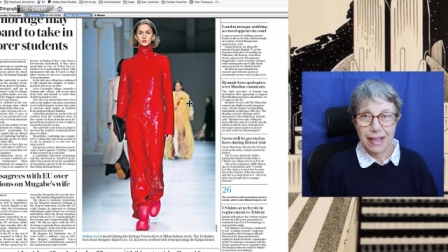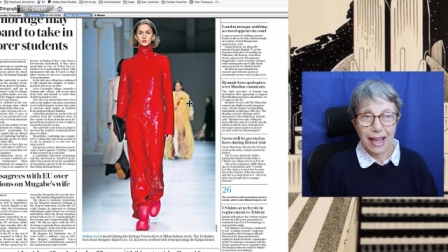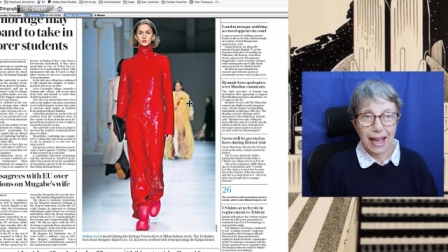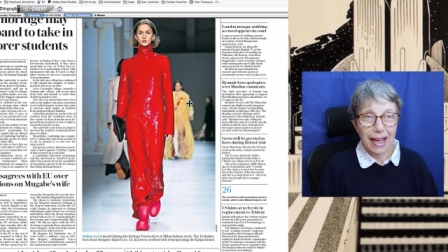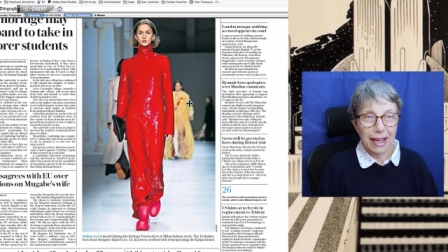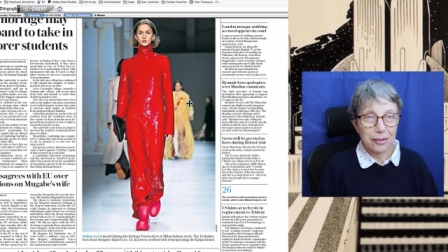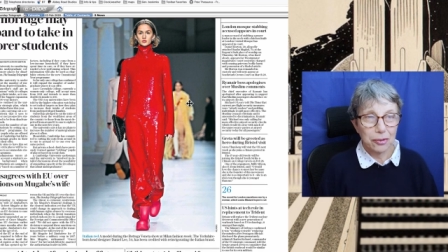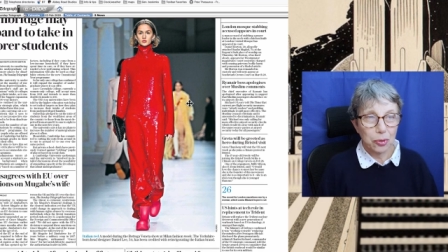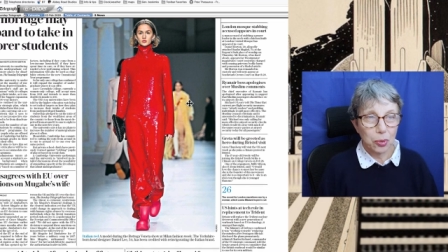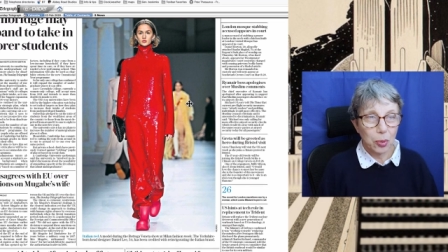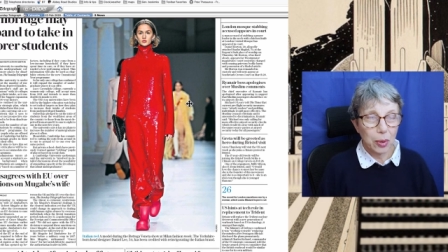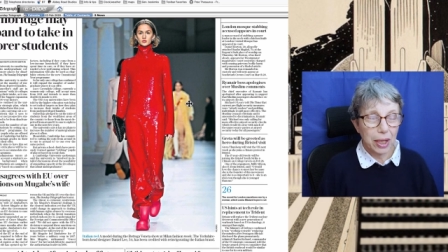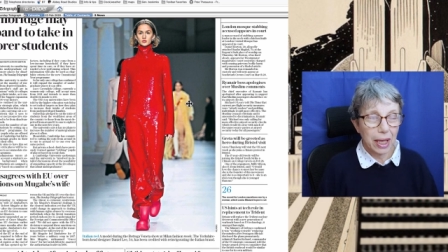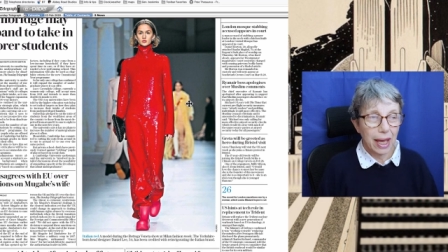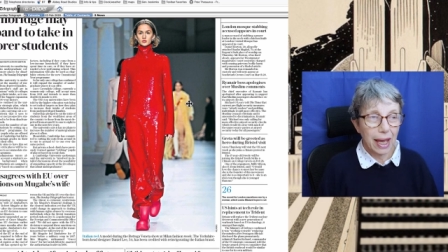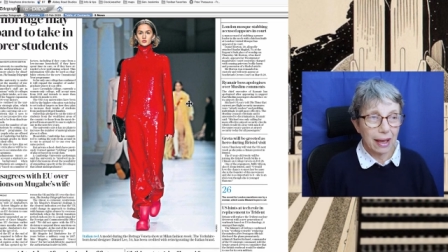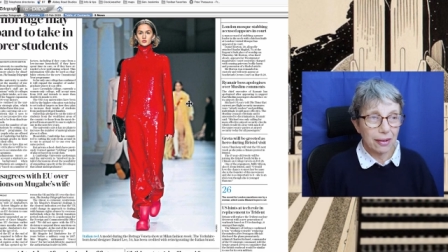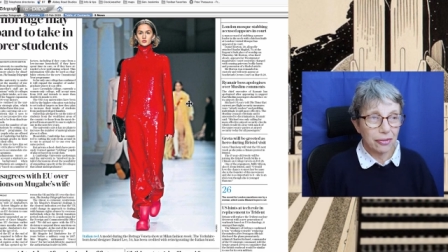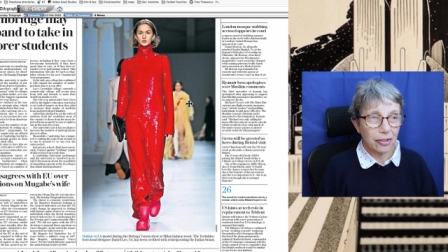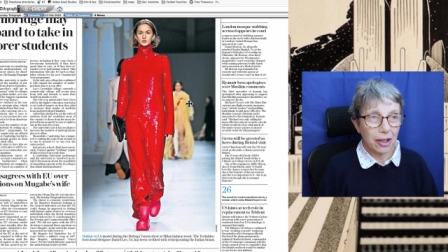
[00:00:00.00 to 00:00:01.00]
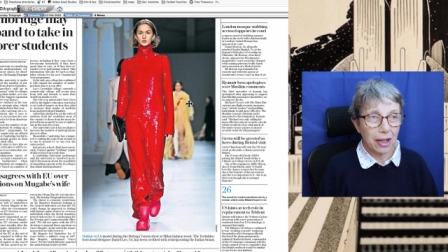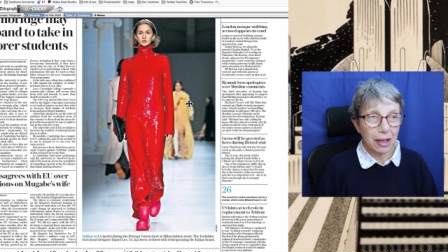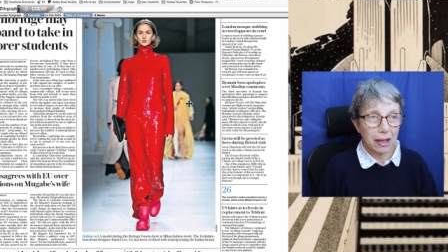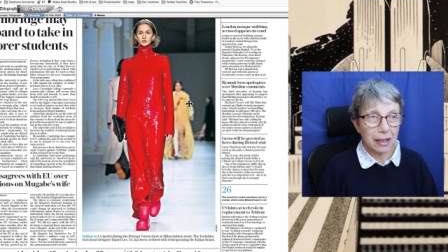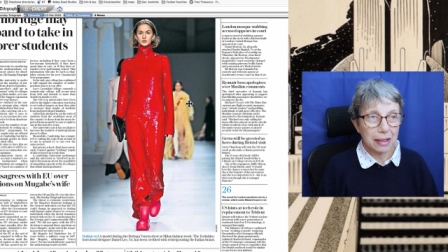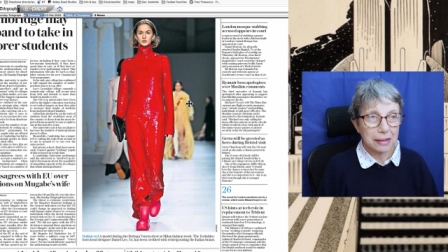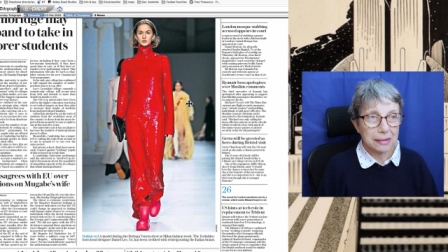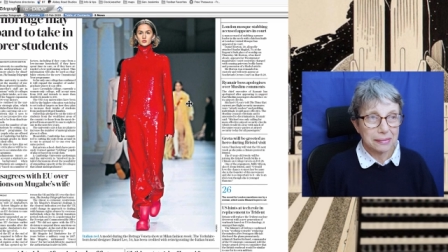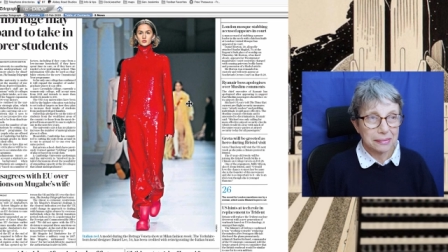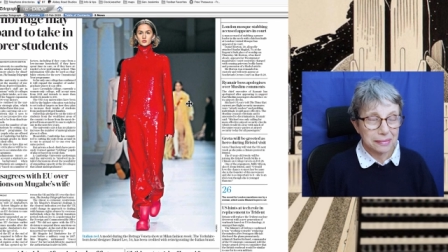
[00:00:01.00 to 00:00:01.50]
And we have
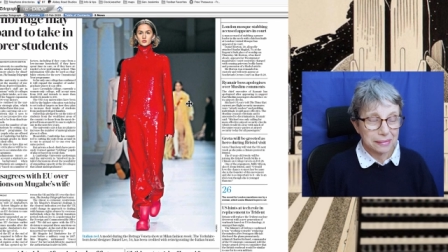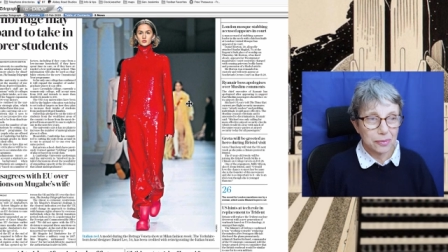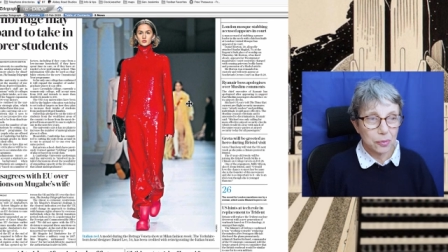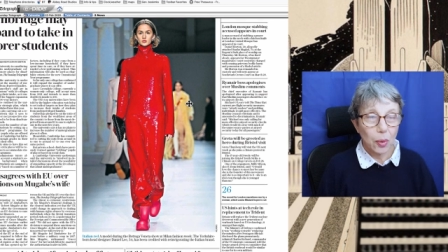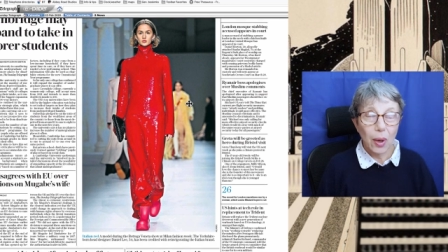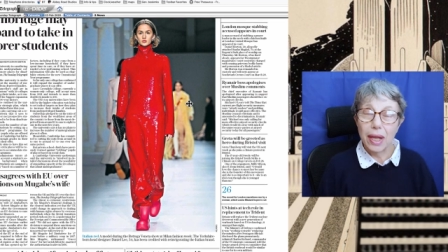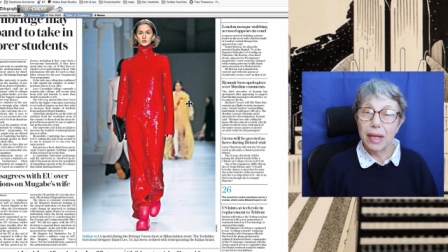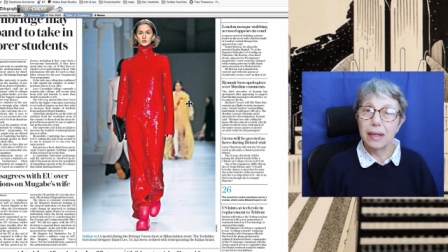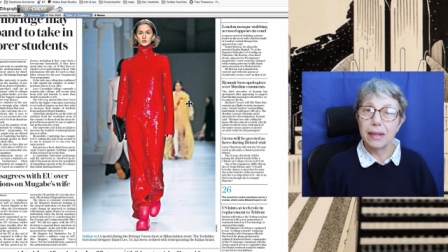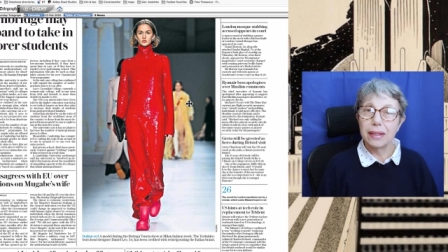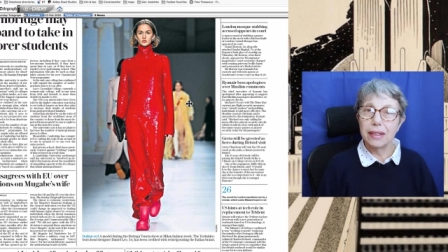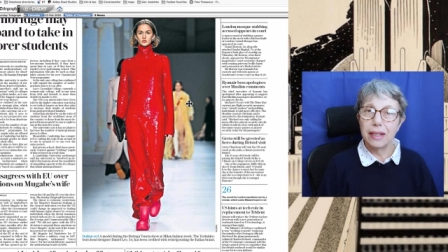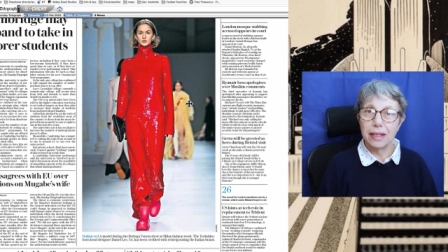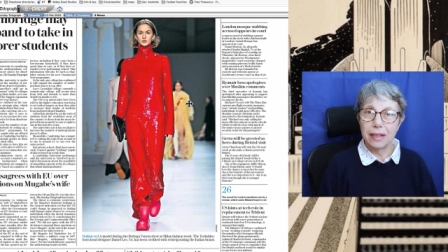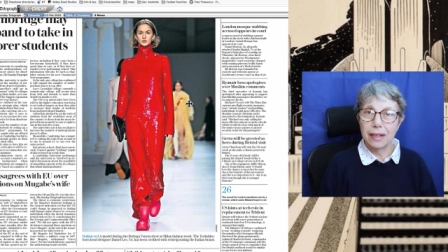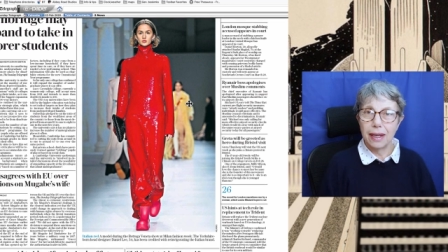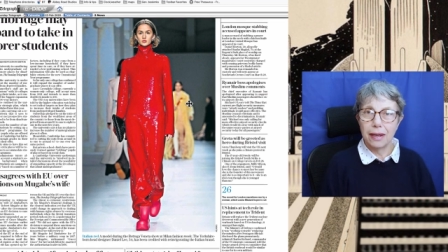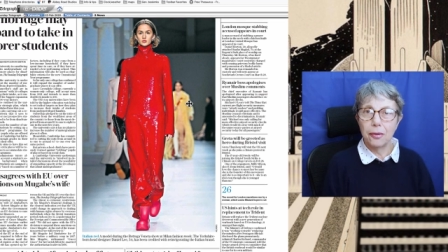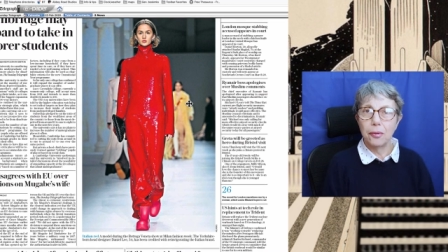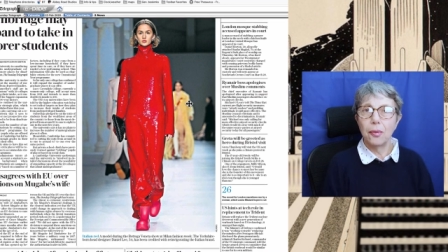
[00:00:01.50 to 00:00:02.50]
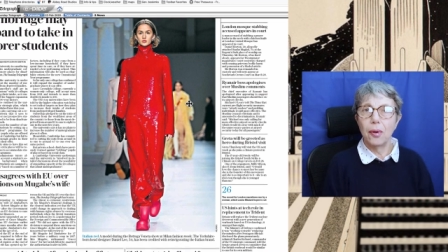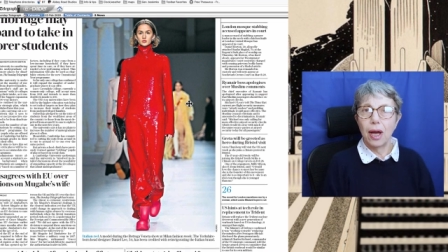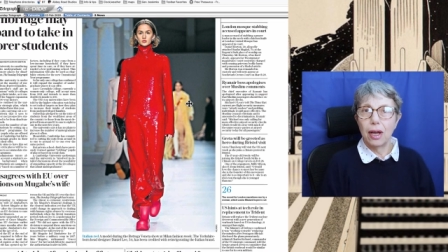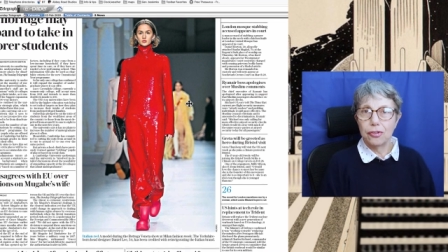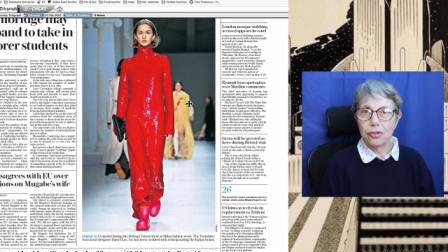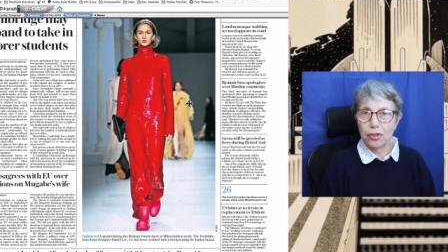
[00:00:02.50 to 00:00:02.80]
our, well, you know,